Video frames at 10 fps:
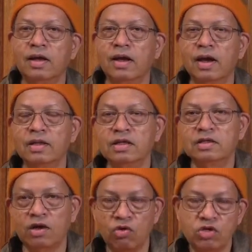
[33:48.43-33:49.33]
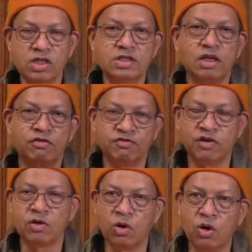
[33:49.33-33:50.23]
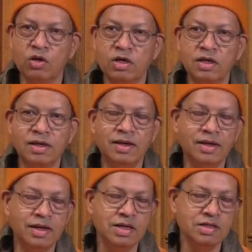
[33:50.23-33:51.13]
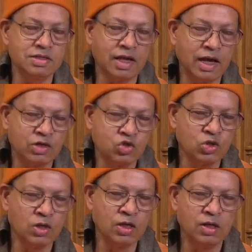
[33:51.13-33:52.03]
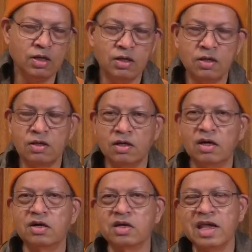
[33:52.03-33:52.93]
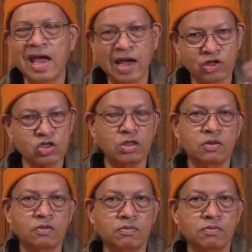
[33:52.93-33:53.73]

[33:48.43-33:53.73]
And the devotee's love for God is actually a reaction